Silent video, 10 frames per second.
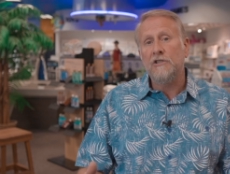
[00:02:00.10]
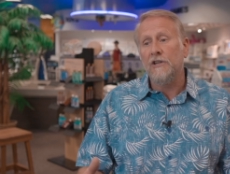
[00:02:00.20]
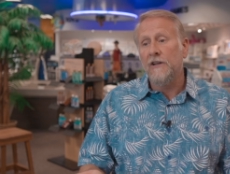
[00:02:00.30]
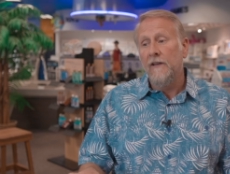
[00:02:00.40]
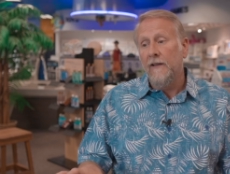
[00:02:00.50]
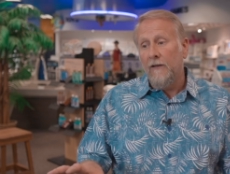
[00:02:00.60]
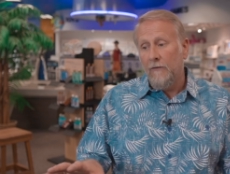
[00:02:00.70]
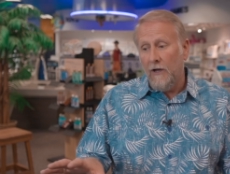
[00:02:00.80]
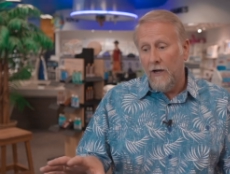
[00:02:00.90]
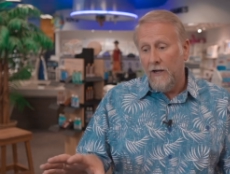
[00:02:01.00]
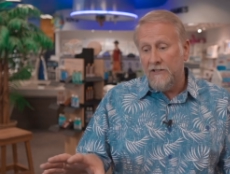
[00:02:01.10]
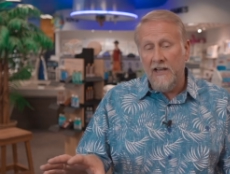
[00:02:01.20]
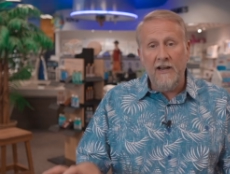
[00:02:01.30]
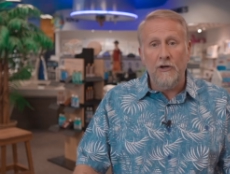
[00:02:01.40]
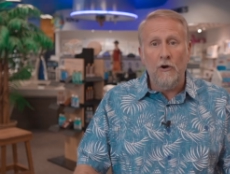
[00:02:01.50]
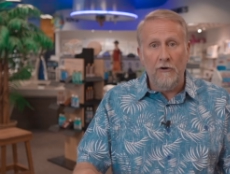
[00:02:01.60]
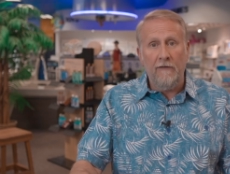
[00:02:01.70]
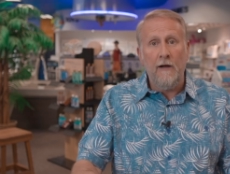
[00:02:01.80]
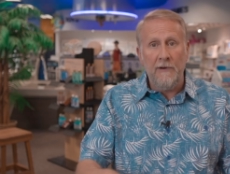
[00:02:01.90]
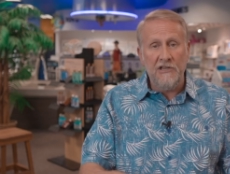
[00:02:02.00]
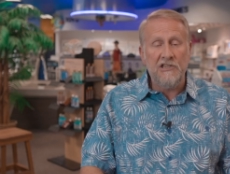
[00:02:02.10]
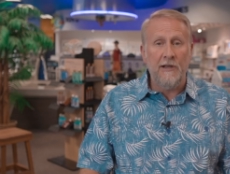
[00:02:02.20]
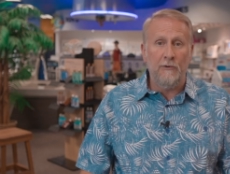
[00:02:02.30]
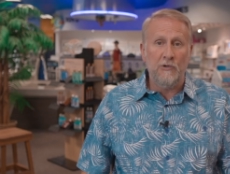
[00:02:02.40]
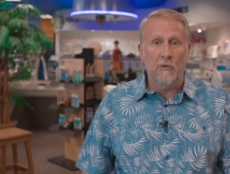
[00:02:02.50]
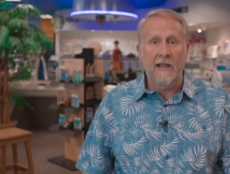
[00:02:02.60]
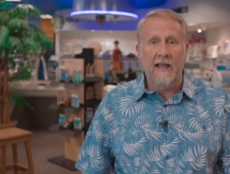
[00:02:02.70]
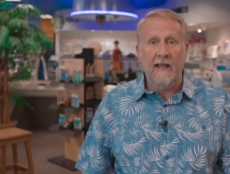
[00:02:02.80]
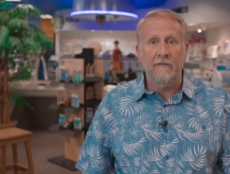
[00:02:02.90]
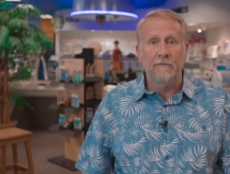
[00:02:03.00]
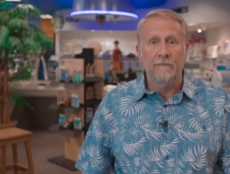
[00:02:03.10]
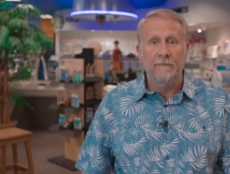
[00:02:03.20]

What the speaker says: to take note of how many skimmers we have.